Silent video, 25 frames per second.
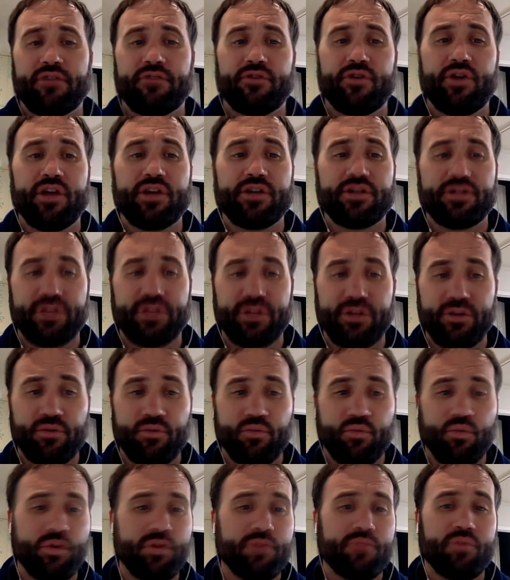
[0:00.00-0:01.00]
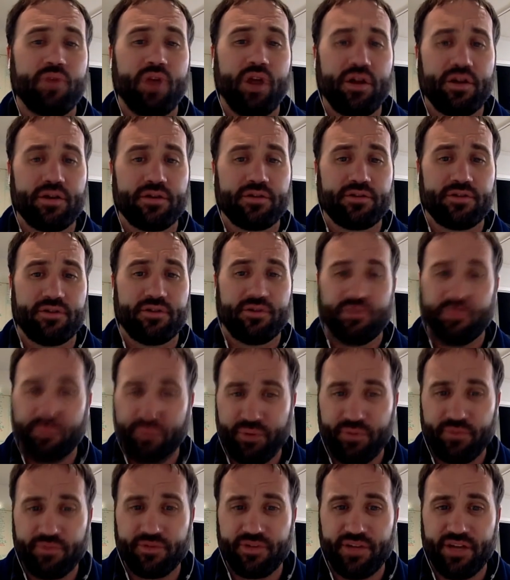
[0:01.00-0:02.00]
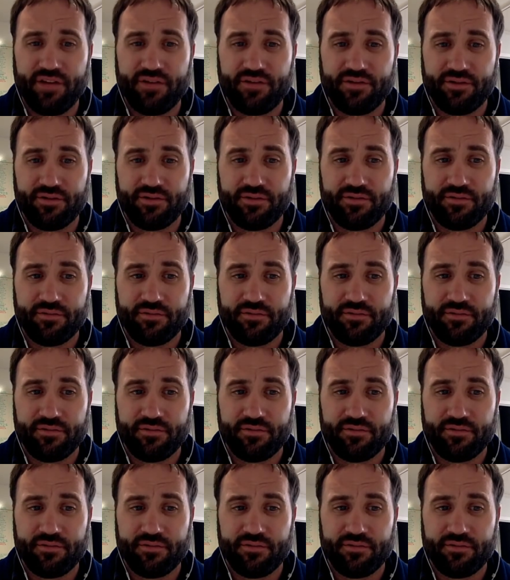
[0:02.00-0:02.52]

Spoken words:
your engineered wood products that are in people's houses.